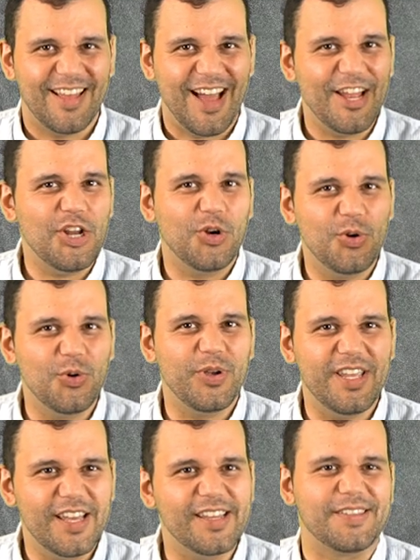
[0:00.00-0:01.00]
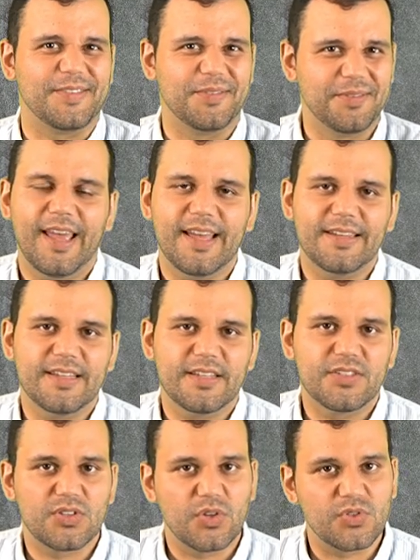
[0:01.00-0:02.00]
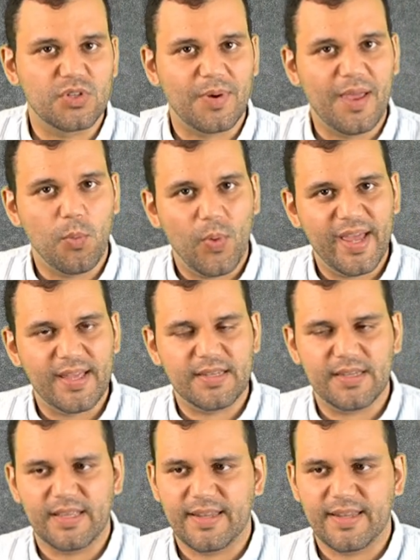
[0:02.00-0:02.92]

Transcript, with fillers: I know who he is. And uh, so, so I went,